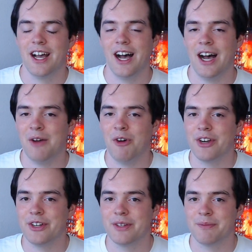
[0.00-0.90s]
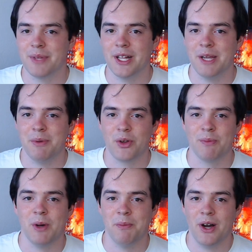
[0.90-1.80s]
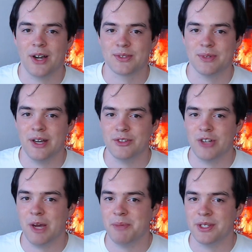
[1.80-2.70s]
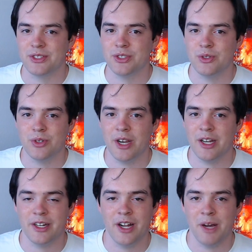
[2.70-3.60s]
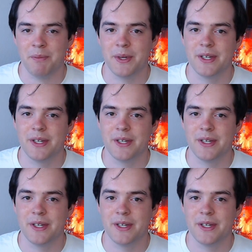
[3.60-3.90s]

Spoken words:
I wanted to play Pokemon Box without dropping $2,000 and up,